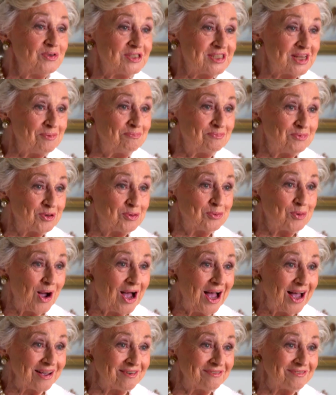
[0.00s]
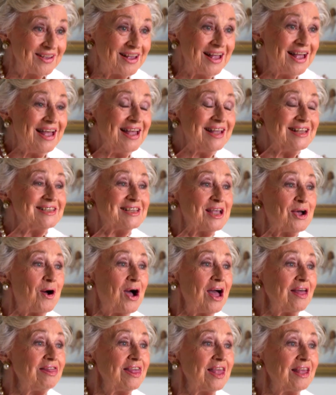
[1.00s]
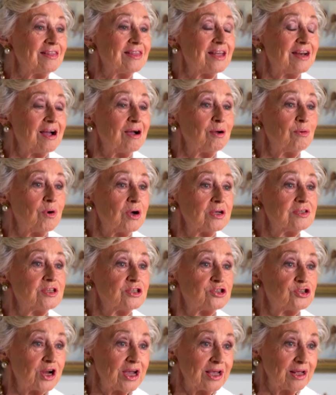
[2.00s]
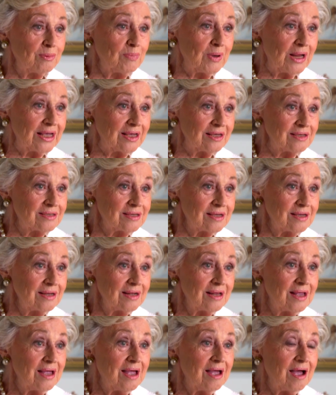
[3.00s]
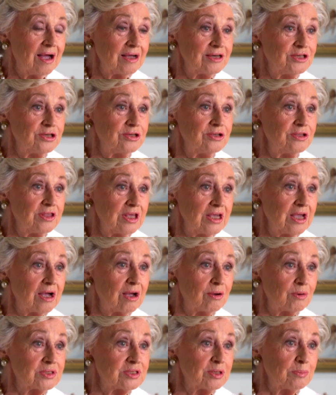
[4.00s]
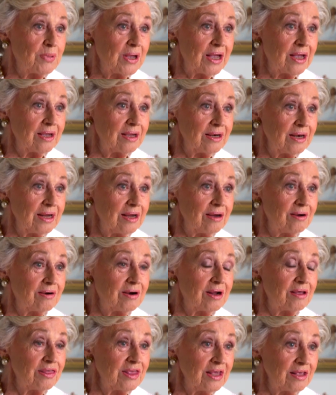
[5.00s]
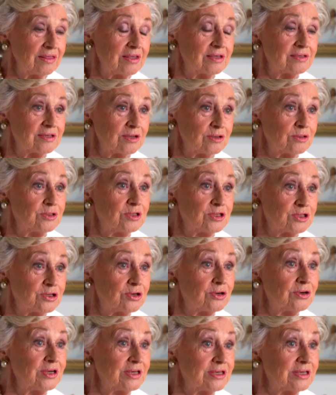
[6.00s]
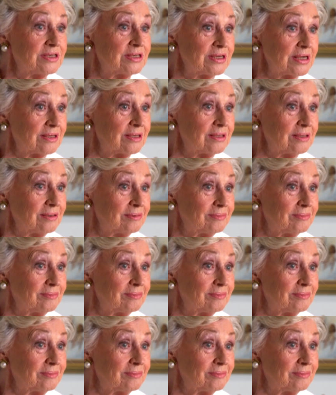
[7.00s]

a separate wife. So I think that I was a trailblazer. I do think I was a pioneer, and I think there's a good story to tell.